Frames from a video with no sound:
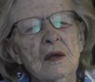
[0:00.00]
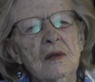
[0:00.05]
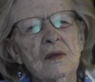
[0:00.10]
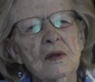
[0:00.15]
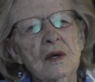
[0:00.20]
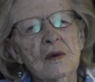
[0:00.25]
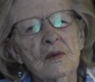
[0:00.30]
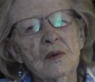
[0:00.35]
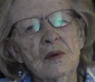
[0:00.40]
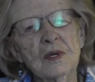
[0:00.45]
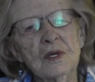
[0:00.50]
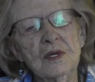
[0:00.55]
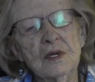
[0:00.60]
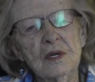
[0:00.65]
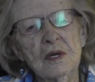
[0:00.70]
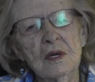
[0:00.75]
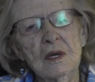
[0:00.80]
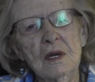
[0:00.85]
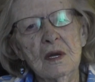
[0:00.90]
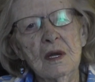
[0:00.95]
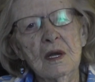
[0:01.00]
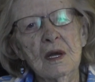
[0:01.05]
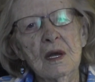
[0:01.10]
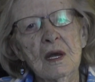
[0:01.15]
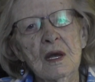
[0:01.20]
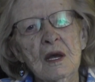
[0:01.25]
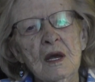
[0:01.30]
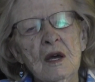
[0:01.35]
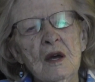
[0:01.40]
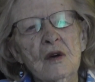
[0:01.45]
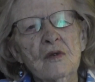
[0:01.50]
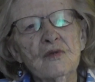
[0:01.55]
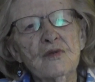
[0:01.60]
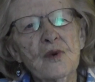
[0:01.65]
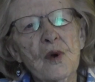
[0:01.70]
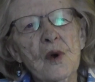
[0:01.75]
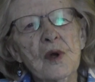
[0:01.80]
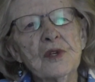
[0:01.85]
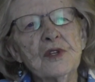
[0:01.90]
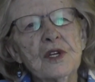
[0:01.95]
that was
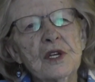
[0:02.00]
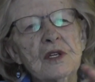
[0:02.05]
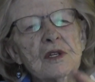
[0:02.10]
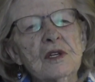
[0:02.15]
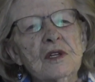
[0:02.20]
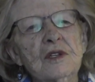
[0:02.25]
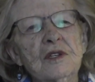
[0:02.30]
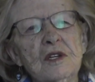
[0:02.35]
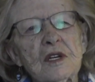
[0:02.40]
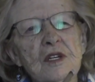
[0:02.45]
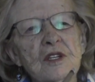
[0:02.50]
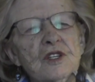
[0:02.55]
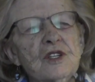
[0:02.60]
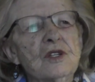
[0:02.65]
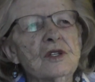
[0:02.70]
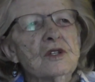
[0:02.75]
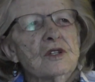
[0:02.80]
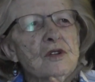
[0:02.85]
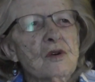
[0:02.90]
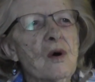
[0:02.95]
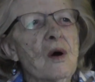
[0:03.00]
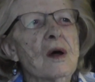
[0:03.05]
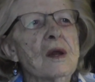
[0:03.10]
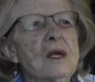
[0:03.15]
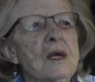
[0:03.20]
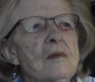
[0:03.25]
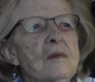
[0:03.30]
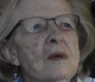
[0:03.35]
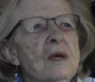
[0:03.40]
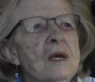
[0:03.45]
forcing decisions on him.